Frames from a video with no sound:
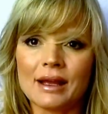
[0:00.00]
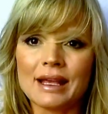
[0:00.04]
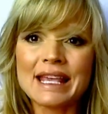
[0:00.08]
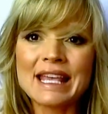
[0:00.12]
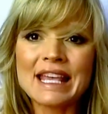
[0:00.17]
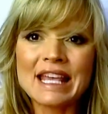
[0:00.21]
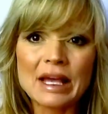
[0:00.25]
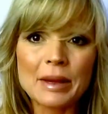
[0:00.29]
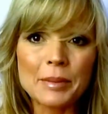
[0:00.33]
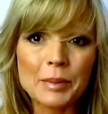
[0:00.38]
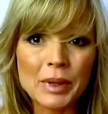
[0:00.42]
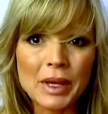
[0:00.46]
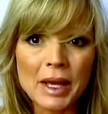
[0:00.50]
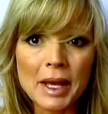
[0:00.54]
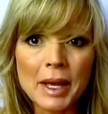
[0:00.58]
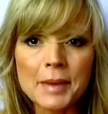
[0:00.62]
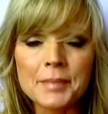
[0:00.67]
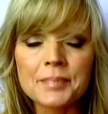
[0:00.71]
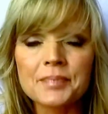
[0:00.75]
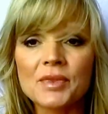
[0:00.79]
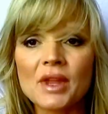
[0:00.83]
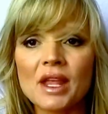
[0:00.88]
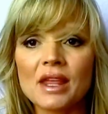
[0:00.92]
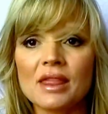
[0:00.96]
hip,
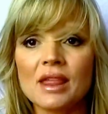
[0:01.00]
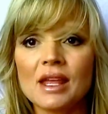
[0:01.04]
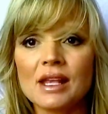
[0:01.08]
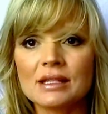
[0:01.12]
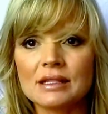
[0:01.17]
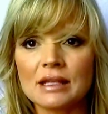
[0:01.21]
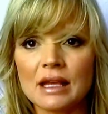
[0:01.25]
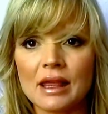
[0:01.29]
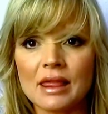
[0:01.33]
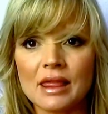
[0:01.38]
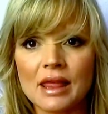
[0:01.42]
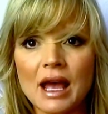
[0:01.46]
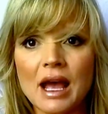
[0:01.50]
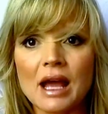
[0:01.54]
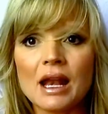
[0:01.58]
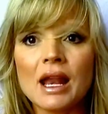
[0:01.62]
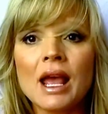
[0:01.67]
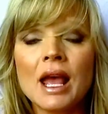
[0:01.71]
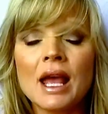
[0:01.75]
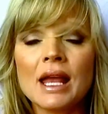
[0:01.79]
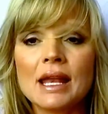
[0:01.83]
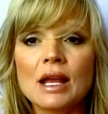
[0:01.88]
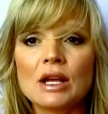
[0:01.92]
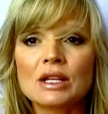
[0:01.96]
things like that.
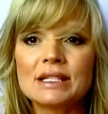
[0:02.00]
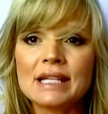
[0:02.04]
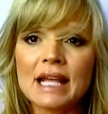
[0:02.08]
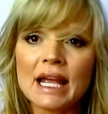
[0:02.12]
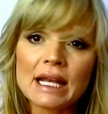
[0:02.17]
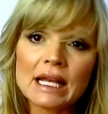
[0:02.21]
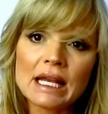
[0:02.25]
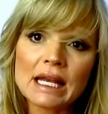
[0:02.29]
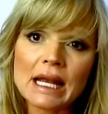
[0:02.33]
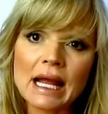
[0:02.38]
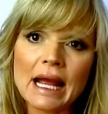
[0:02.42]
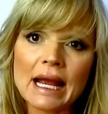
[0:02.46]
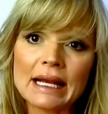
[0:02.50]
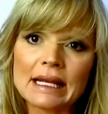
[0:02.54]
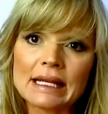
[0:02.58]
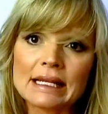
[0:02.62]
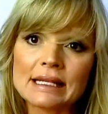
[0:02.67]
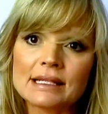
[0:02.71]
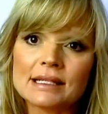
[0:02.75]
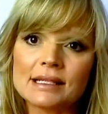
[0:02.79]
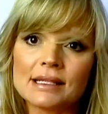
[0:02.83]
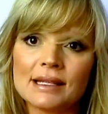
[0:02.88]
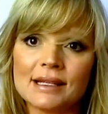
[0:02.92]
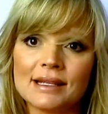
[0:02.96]
Now,
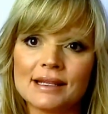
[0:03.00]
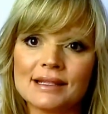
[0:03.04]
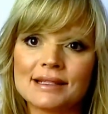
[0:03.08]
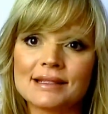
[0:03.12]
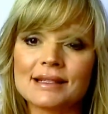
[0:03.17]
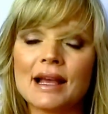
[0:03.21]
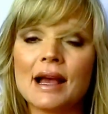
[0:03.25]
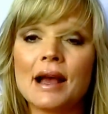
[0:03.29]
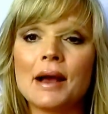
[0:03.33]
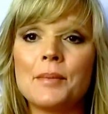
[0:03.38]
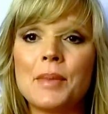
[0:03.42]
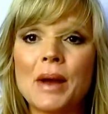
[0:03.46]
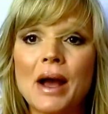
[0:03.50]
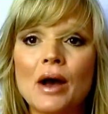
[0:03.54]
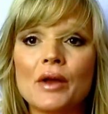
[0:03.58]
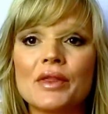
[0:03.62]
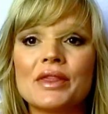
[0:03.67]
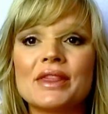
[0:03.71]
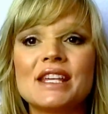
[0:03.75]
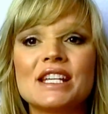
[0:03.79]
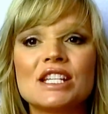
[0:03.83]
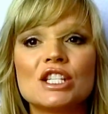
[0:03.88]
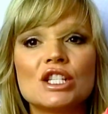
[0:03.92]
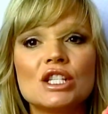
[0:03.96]
tendinitis is
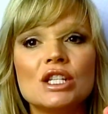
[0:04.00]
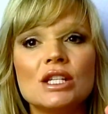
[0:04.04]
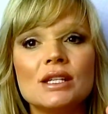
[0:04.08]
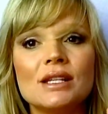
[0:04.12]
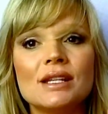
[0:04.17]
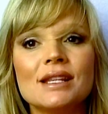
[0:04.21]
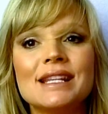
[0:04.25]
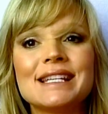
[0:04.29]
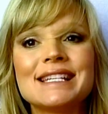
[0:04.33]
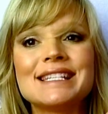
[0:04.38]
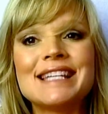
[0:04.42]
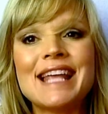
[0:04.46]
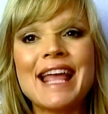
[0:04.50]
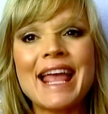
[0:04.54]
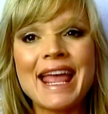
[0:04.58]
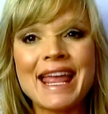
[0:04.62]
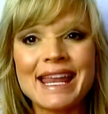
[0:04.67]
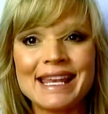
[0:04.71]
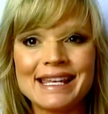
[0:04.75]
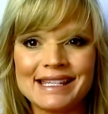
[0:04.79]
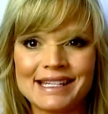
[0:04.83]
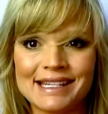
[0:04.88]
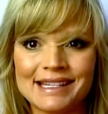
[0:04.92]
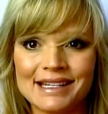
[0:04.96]
about the
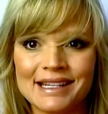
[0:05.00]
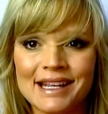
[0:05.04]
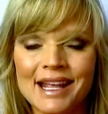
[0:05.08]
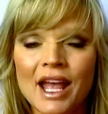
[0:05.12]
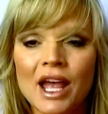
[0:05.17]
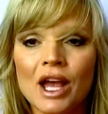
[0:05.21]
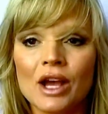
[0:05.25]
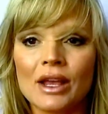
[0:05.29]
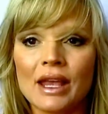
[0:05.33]
tendon.